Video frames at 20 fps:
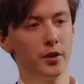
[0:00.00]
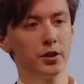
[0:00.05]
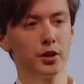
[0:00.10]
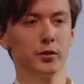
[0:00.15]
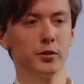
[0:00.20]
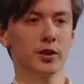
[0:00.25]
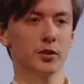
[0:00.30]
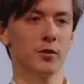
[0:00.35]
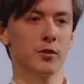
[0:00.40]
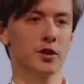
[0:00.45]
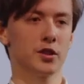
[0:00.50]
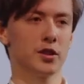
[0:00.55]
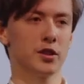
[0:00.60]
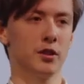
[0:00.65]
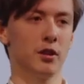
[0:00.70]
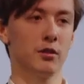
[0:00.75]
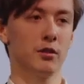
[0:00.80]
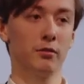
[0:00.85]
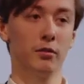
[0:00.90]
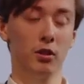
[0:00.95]
So it's a question
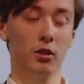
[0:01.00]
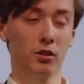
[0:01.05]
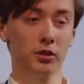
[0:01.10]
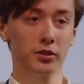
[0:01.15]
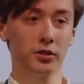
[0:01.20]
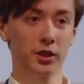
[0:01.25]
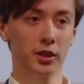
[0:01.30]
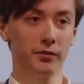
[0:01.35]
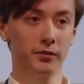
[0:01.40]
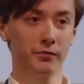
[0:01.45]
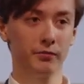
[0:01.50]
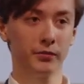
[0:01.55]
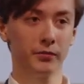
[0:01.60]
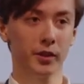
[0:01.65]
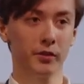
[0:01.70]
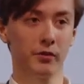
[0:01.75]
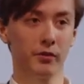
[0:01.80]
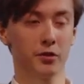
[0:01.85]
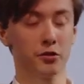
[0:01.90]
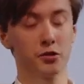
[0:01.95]
of long-term
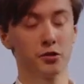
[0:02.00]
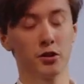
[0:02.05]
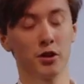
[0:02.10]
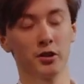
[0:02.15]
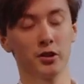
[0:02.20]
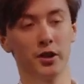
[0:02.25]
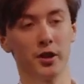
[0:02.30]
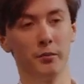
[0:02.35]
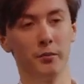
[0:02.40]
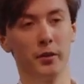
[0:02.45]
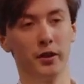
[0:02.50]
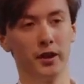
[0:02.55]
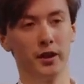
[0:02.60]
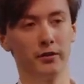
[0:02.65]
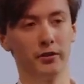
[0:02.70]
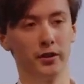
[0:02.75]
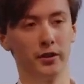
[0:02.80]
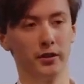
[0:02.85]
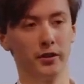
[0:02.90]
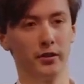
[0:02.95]
versus short-term
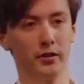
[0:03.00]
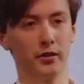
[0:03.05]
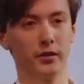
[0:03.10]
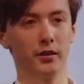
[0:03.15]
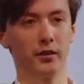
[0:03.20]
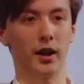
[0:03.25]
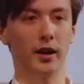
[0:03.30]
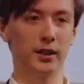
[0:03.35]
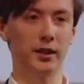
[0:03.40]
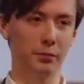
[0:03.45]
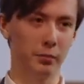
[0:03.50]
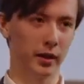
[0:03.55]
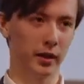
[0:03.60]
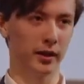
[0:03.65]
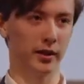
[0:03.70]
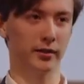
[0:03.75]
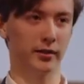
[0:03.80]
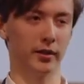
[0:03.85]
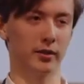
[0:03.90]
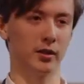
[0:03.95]
benefits, and a
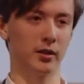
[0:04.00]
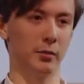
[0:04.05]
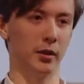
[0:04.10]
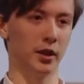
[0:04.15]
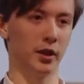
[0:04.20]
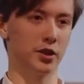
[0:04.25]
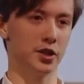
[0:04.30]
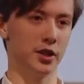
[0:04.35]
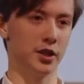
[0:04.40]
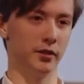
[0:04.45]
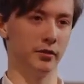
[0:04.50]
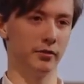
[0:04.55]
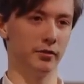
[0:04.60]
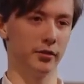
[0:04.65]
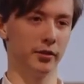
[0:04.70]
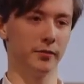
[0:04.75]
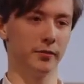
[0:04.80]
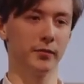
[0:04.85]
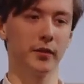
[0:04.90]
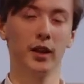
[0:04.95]
balance has to be achieved.